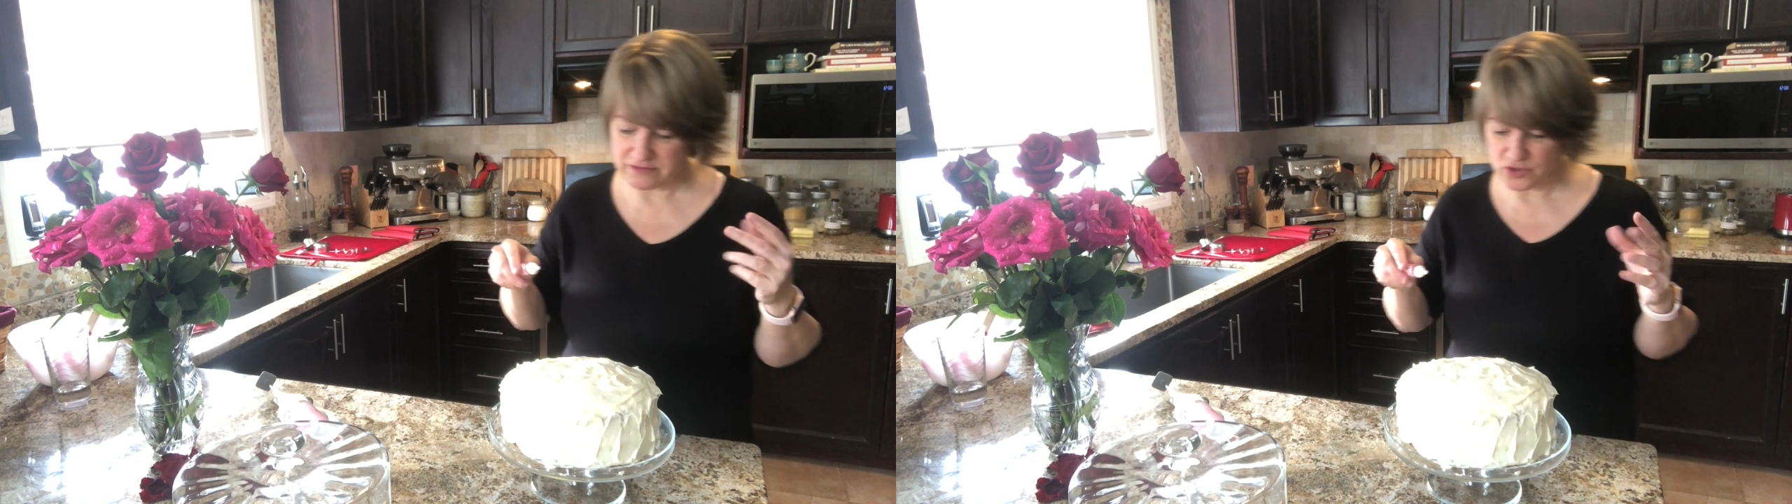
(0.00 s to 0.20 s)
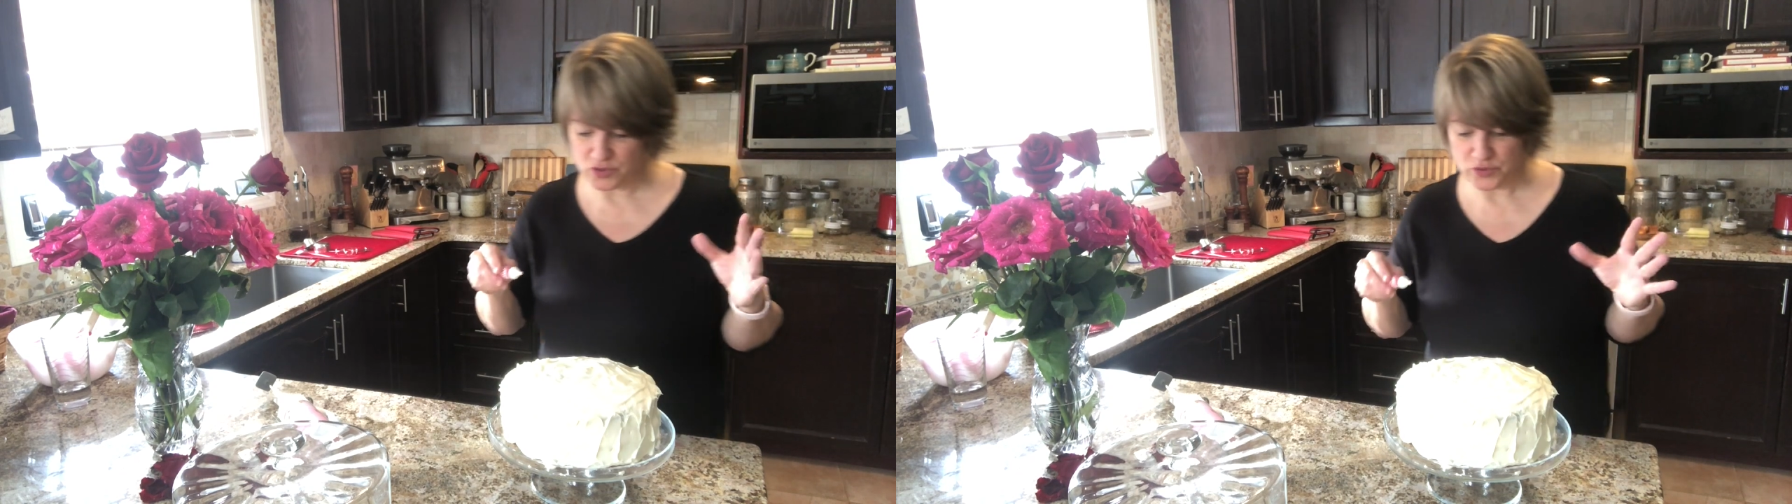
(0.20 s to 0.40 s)

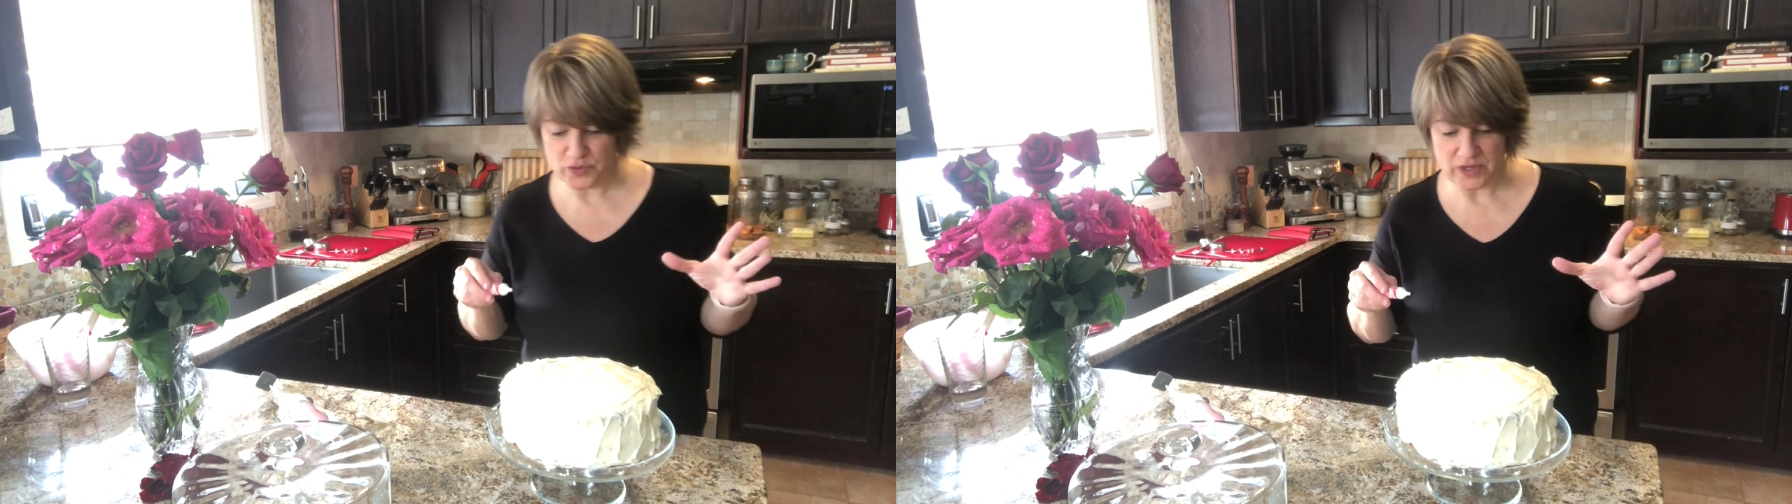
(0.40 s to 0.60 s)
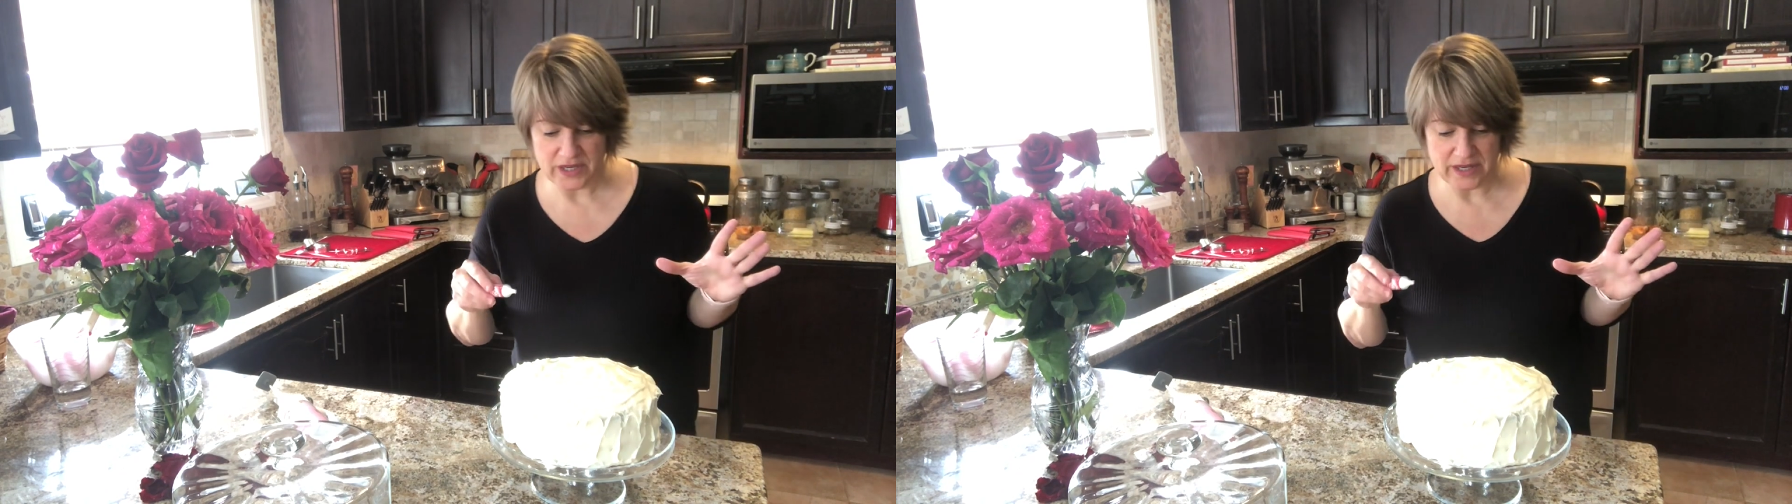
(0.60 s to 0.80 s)

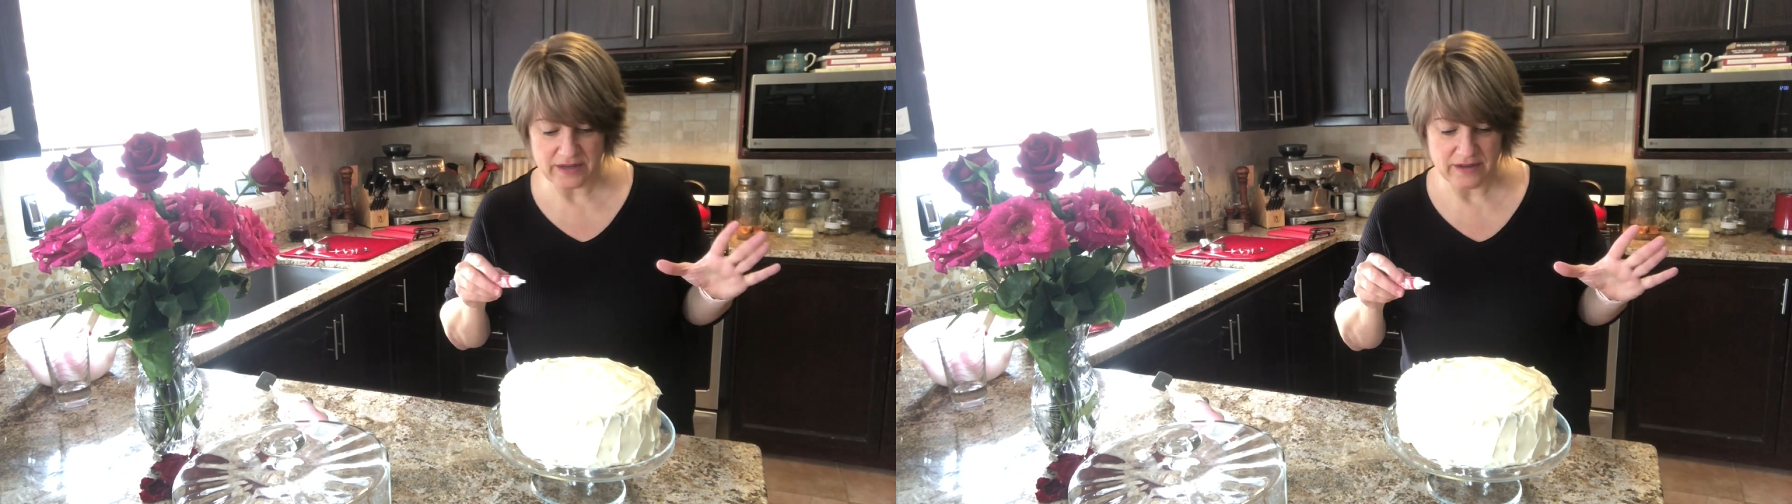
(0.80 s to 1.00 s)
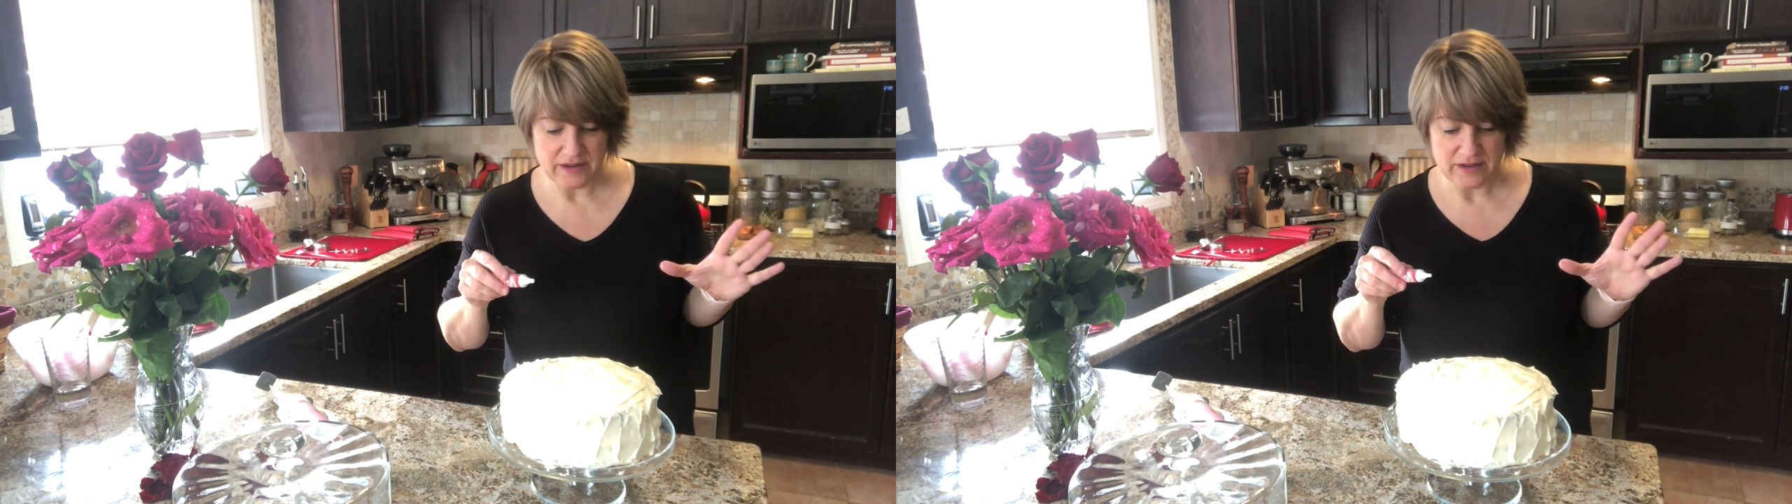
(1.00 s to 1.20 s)
truly
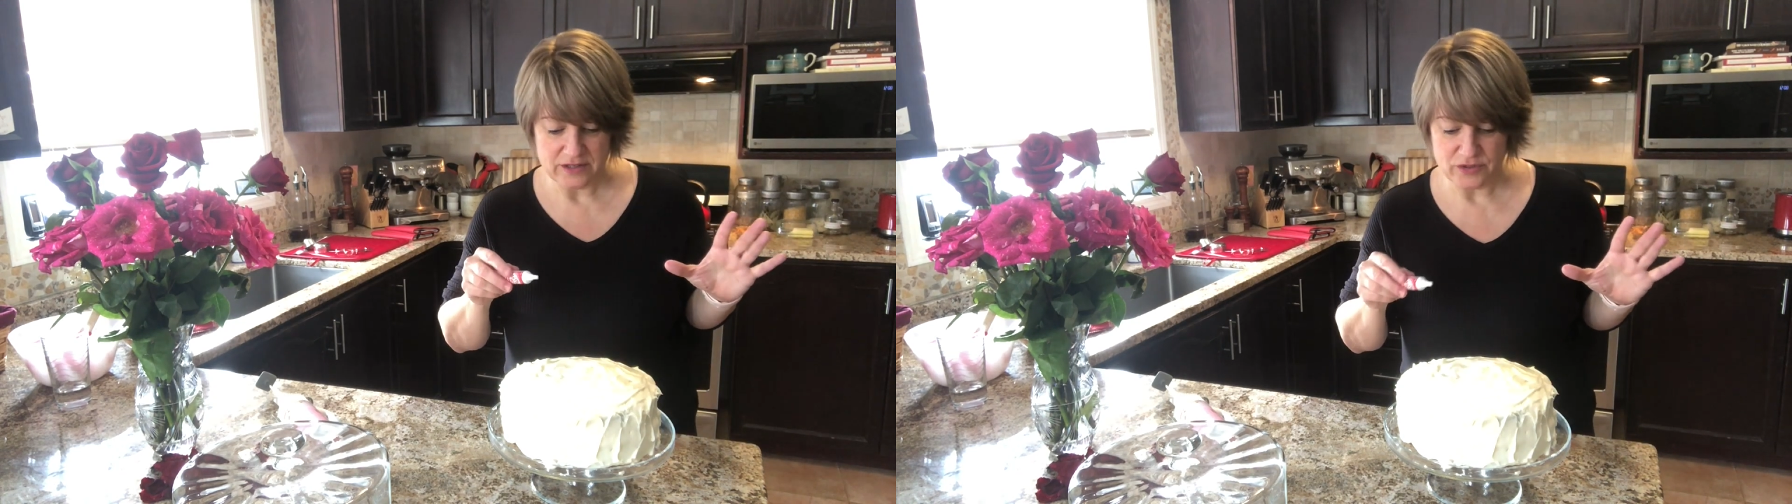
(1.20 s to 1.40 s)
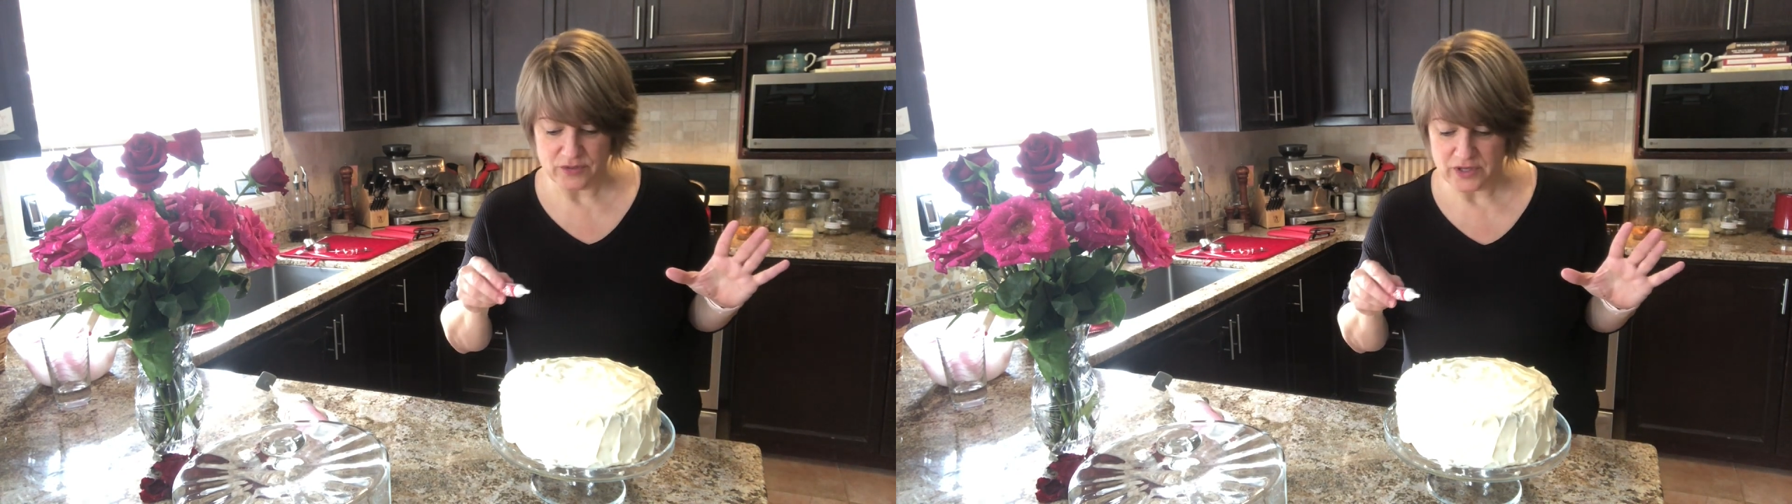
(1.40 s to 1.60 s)
do